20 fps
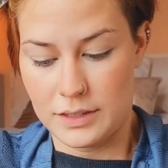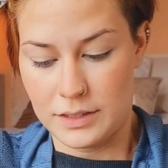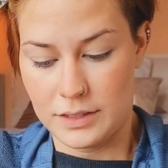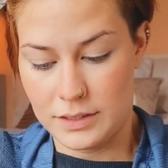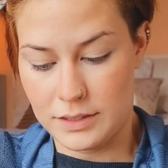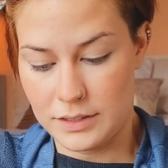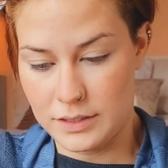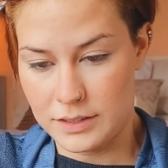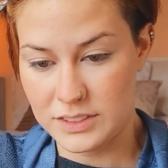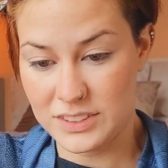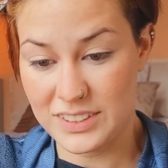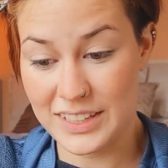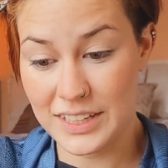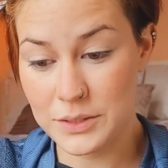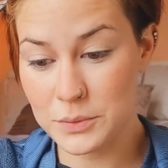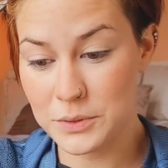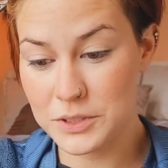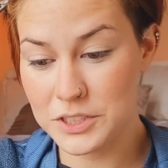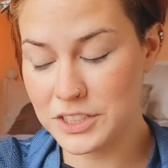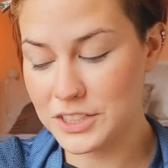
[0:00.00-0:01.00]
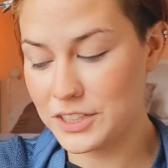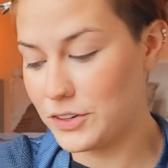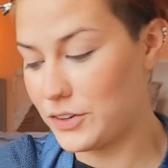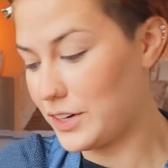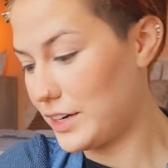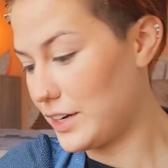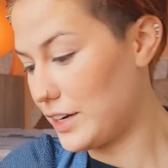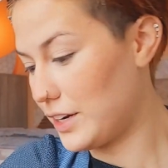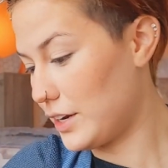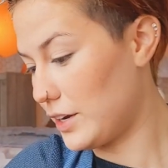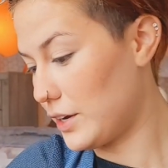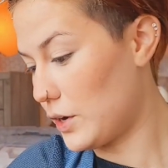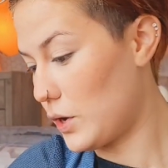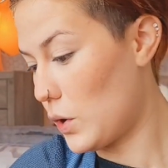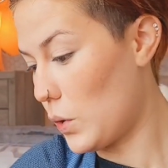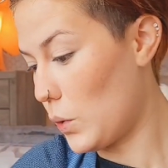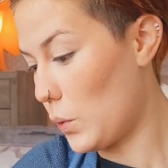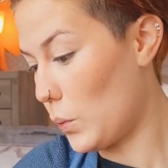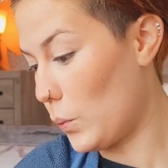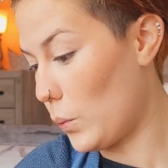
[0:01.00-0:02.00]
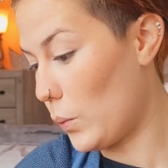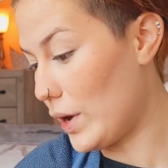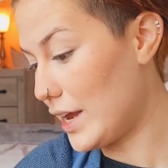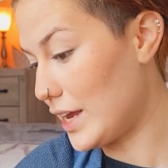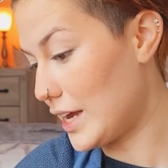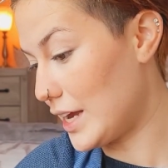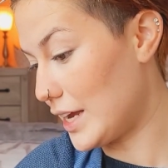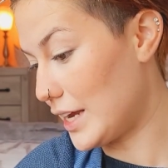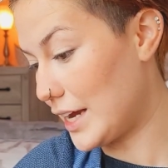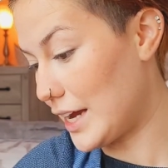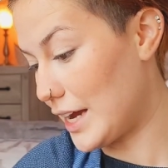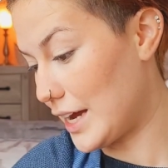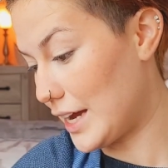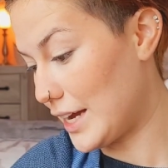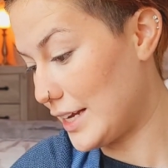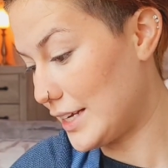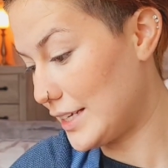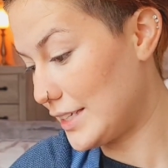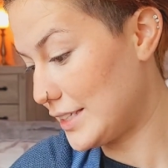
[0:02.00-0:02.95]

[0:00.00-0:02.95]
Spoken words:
So I guess we're just going to wing it, guys.